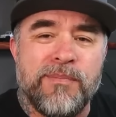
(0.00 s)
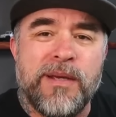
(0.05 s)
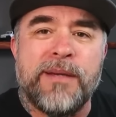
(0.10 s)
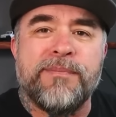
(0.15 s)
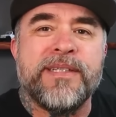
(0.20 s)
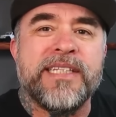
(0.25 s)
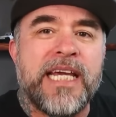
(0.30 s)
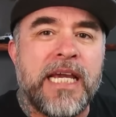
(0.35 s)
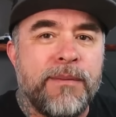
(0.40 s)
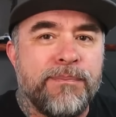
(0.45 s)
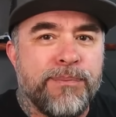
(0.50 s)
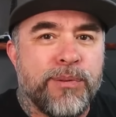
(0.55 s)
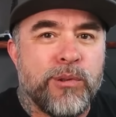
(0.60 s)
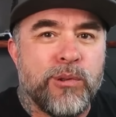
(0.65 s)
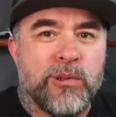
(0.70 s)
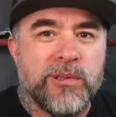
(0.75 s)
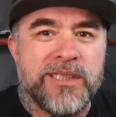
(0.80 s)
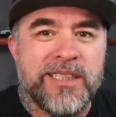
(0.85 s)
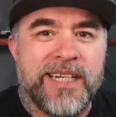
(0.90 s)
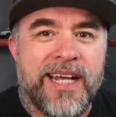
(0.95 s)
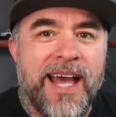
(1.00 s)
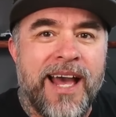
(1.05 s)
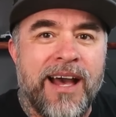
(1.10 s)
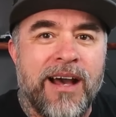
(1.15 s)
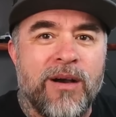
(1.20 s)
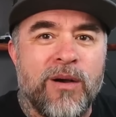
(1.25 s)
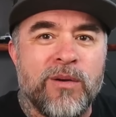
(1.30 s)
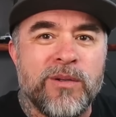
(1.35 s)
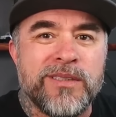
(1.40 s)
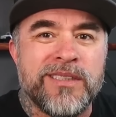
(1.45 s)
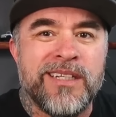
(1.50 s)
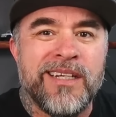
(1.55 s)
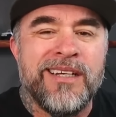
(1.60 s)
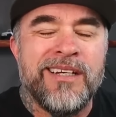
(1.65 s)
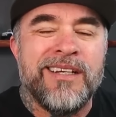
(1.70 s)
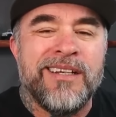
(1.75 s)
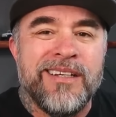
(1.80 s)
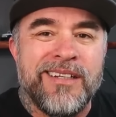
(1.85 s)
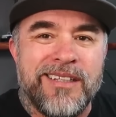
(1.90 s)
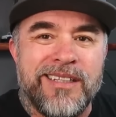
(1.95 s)
they pulled it out
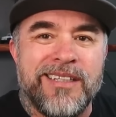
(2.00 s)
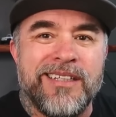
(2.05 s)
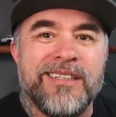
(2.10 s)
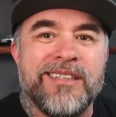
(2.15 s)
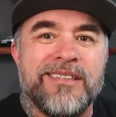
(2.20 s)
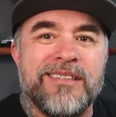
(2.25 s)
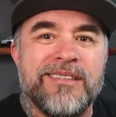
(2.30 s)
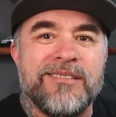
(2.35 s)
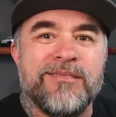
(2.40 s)
in